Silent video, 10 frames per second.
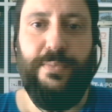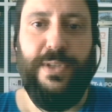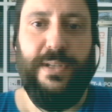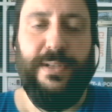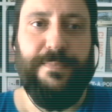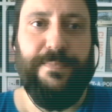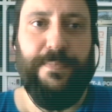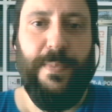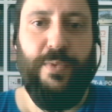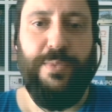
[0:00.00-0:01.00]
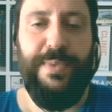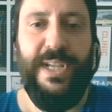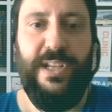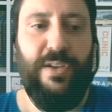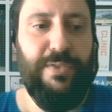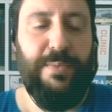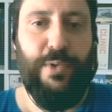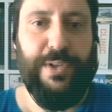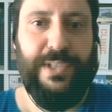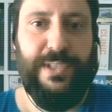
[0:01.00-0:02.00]
the beginning of the
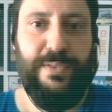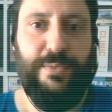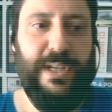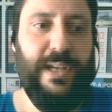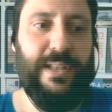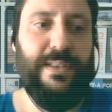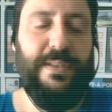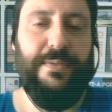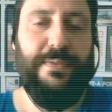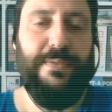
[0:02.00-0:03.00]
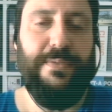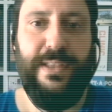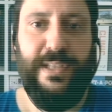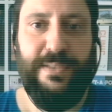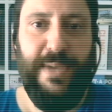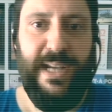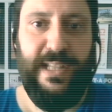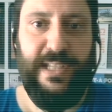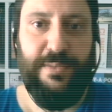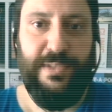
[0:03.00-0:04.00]
process. We can define these
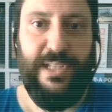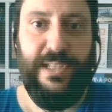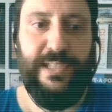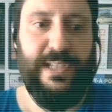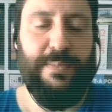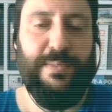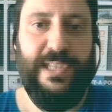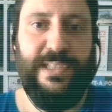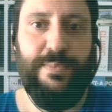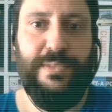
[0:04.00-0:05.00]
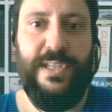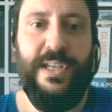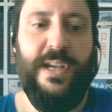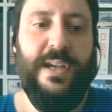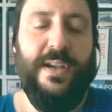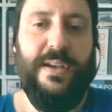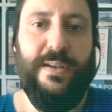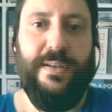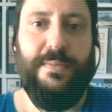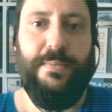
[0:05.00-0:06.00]
mechanisms and these game systems
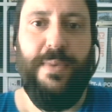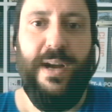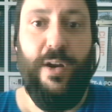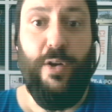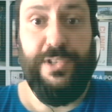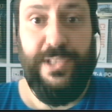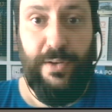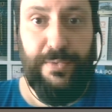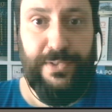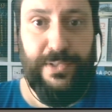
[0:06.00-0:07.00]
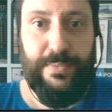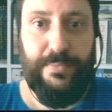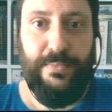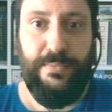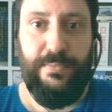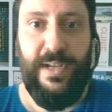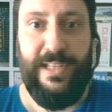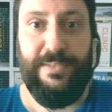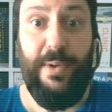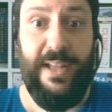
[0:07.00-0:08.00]
by ourselves
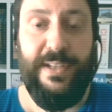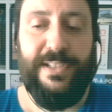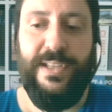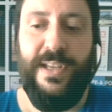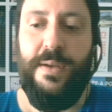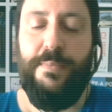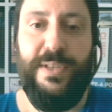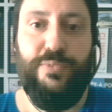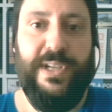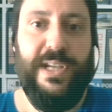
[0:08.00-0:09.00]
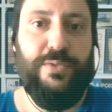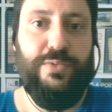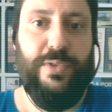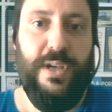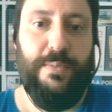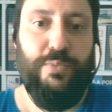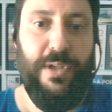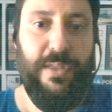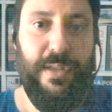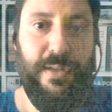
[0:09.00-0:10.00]
as planners, but we can do them
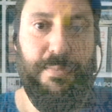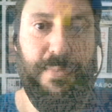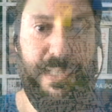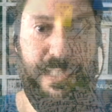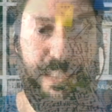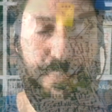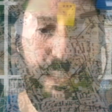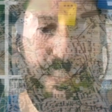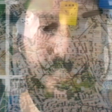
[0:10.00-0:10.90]
with the participants.